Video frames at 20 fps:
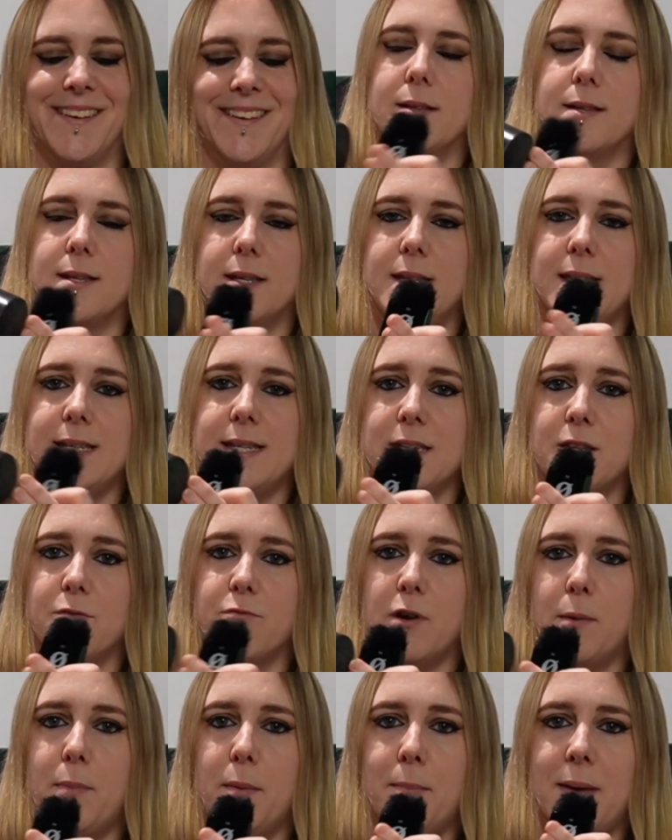So this is a
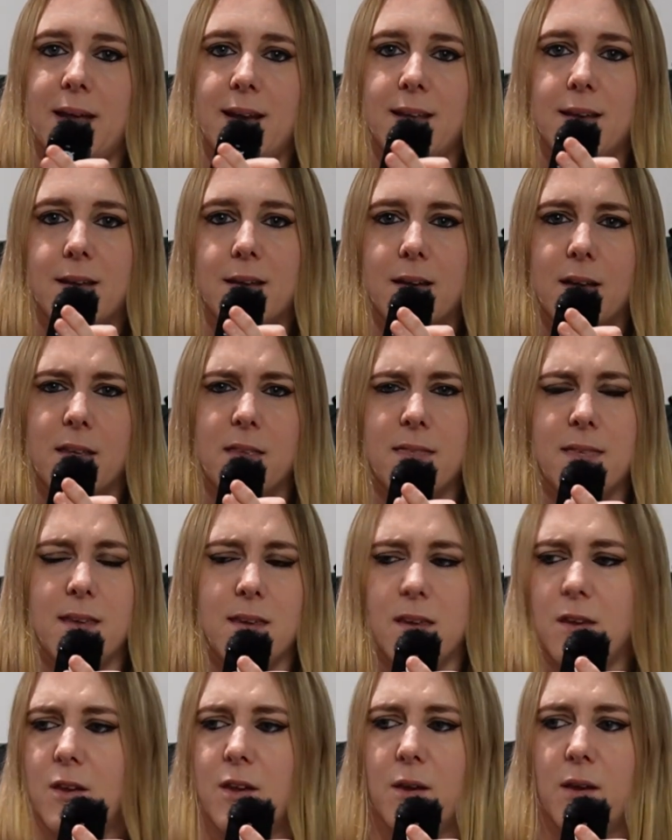rubber mallet. I think
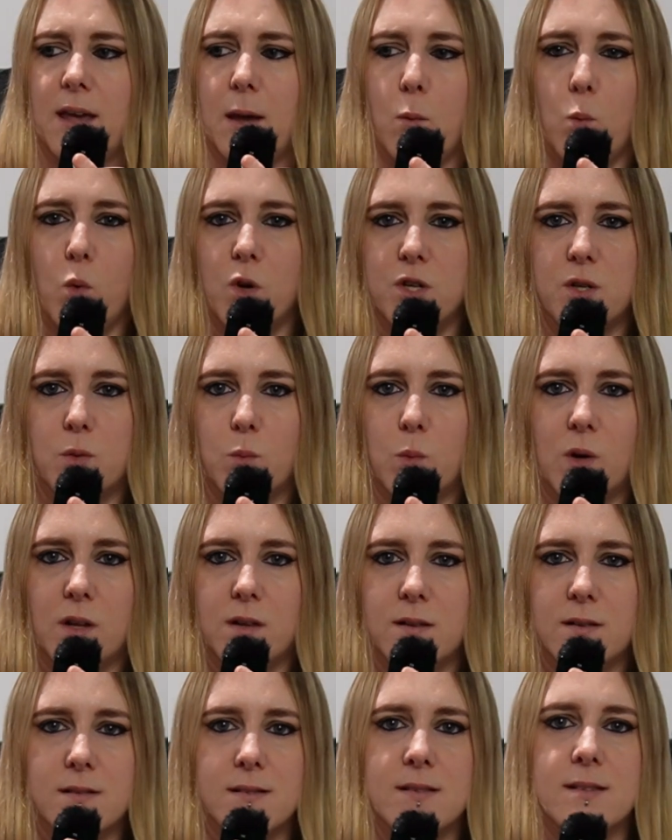you can get wooden
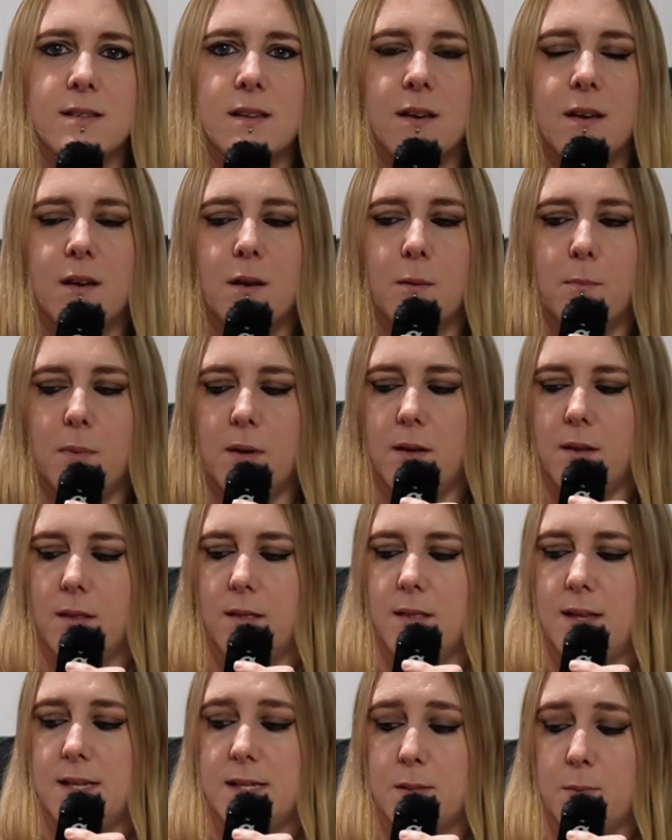ones, but
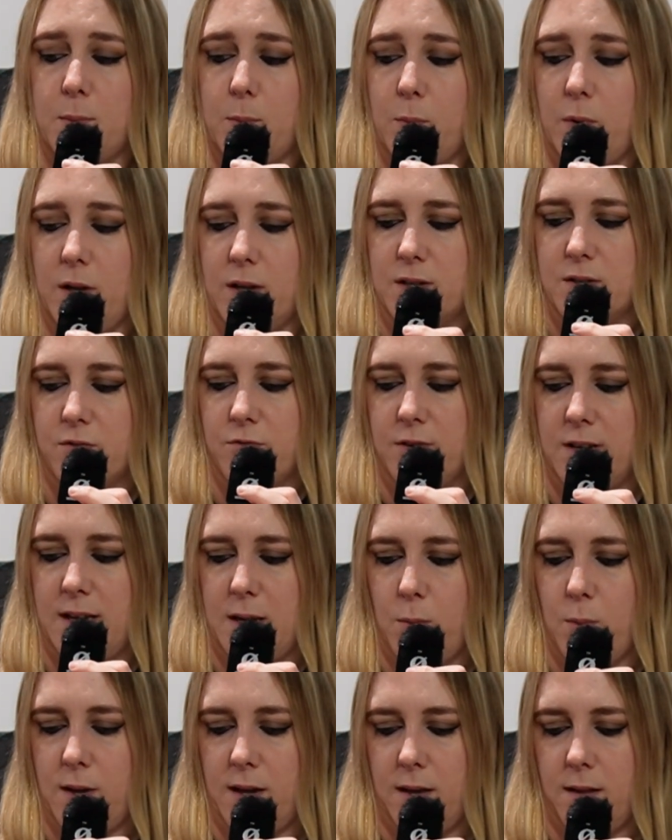this one works really
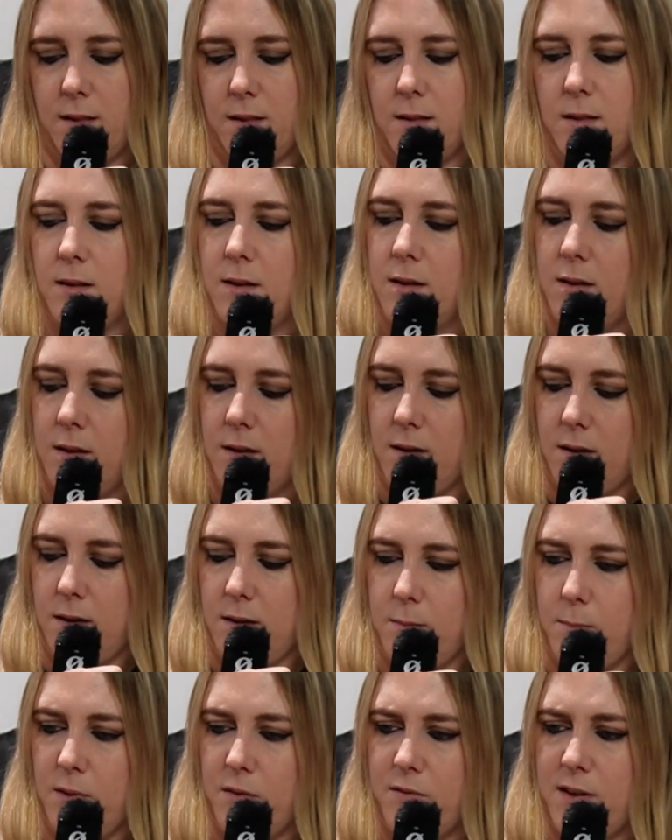well.
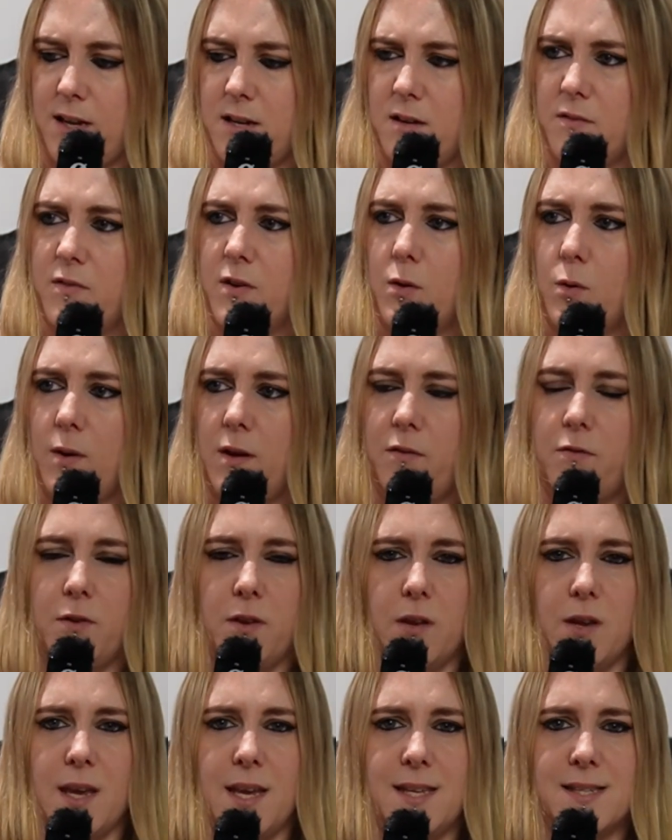I've had it for quite a few
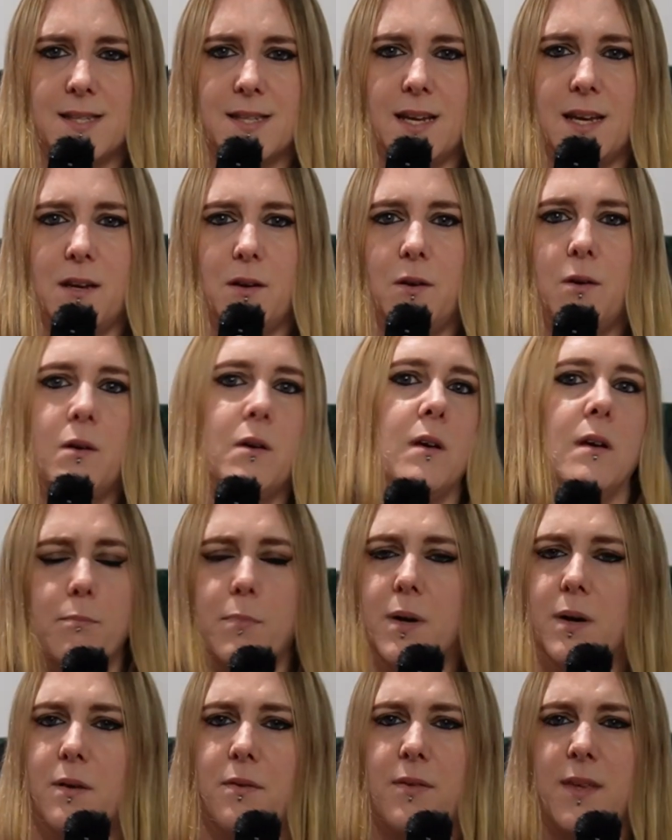years now,
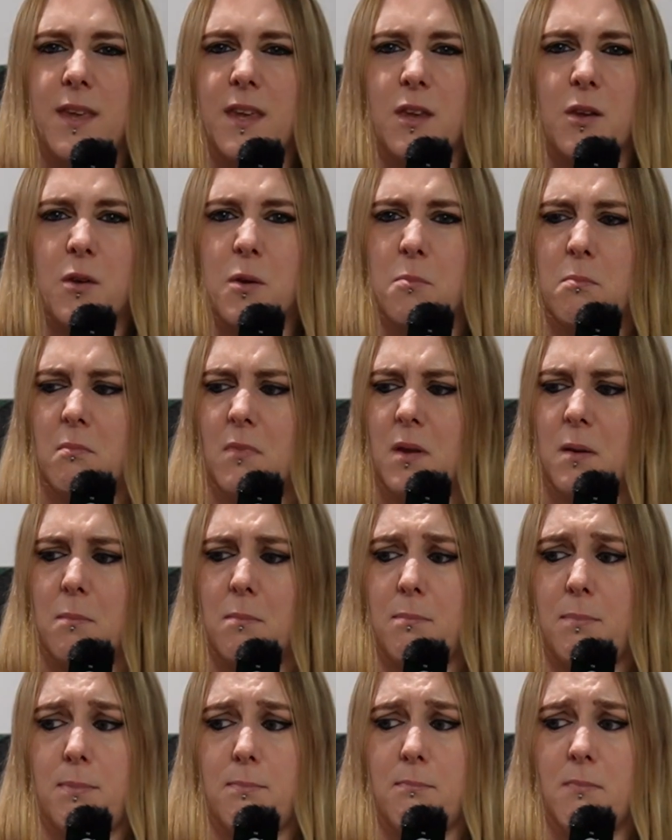but I think you
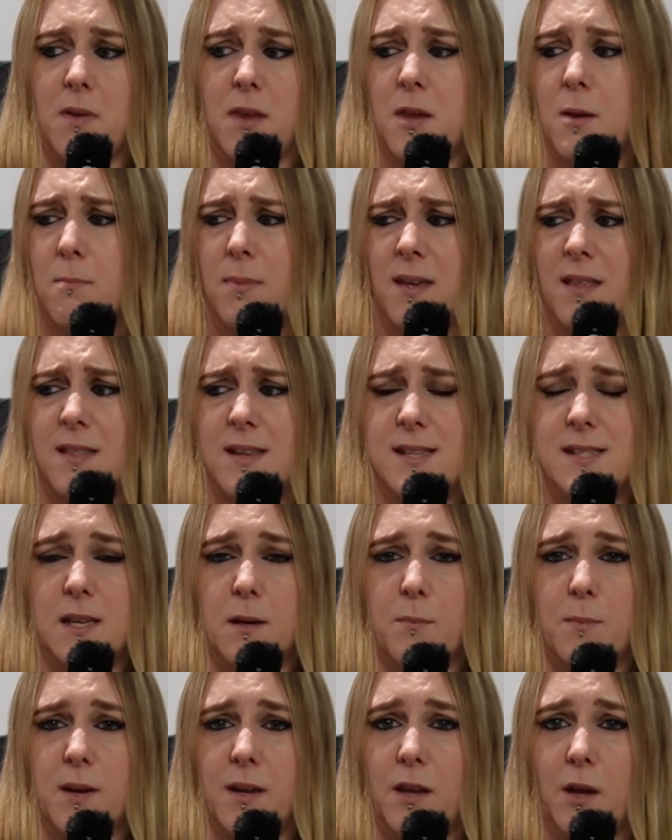can pick these
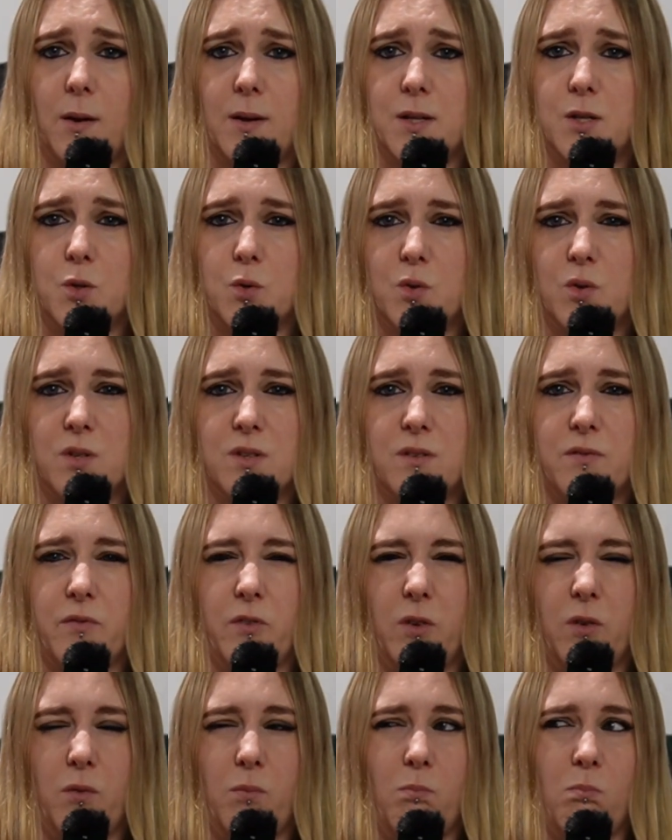up in Go Outdoors
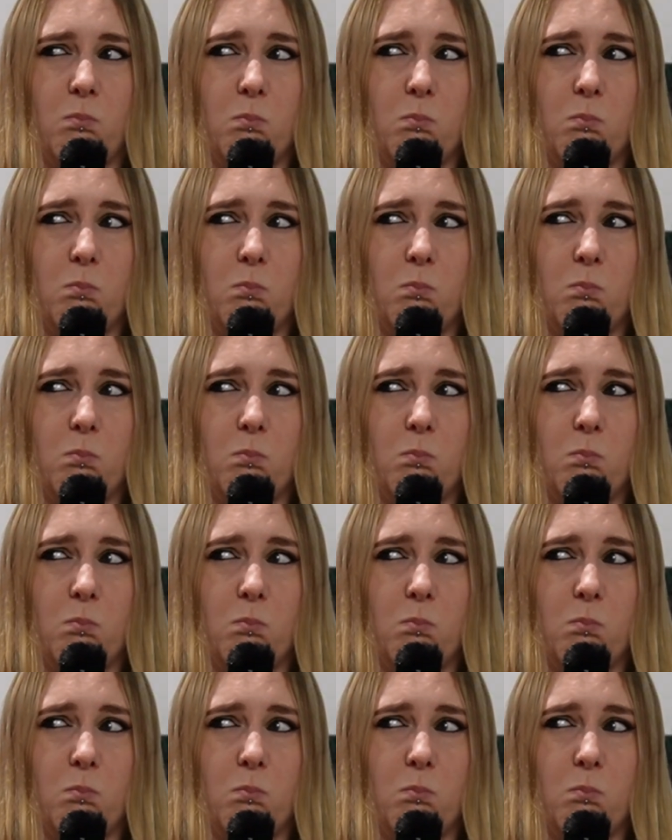for